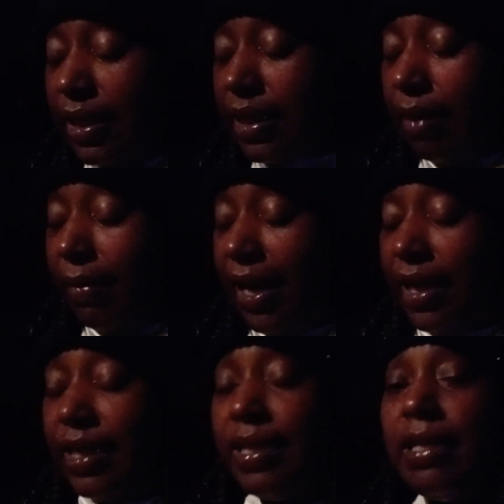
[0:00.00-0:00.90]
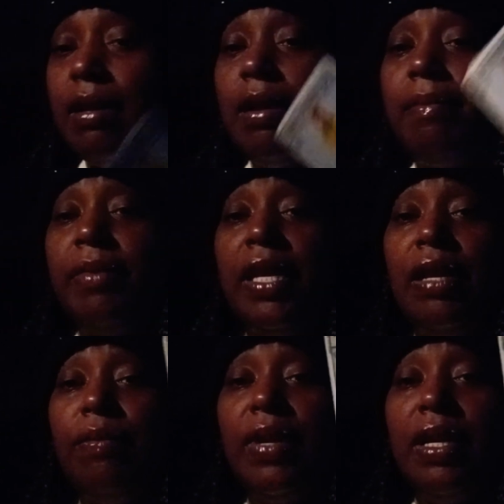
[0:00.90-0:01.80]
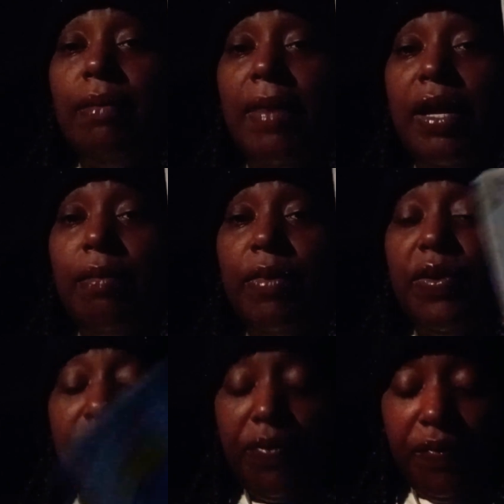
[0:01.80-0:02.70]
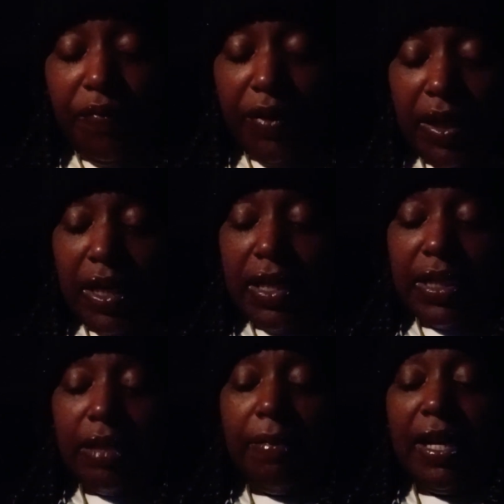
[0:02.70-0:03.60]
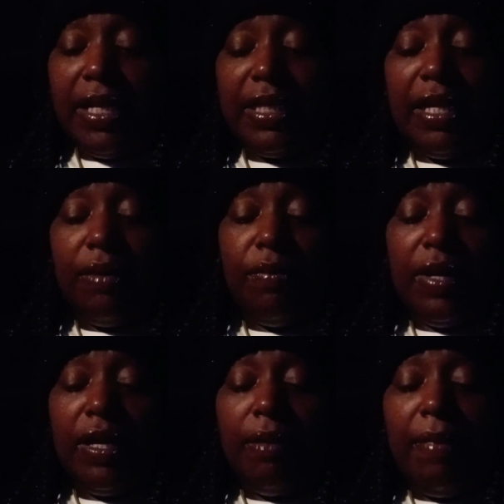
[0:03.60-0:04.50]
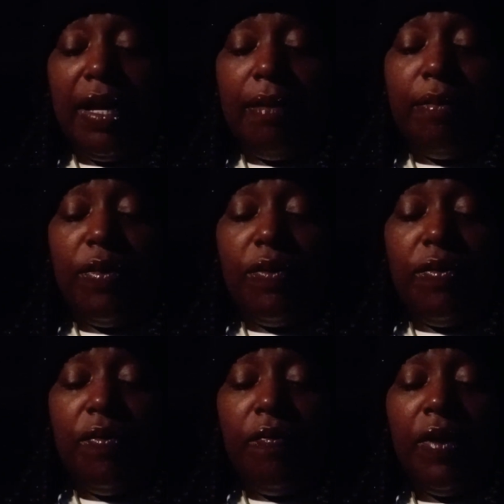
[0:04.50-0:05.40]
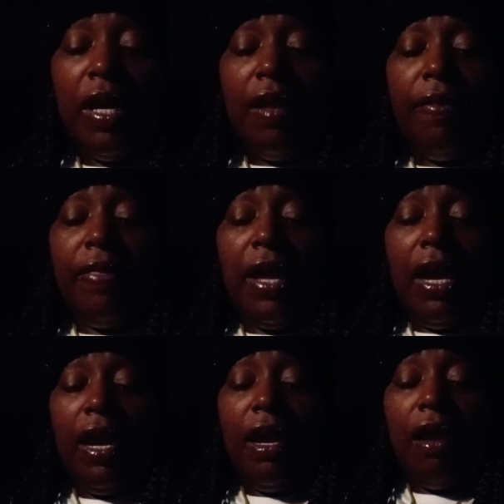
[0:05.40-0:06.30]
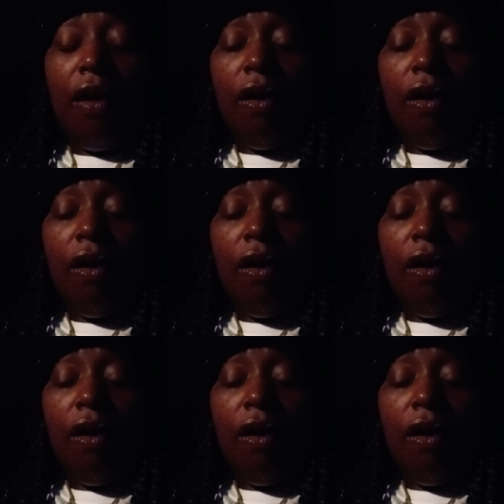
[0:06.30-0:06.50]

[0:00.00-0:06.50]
is somebody is um, getting ready to make a move. Somebody is getting ready to make a move. They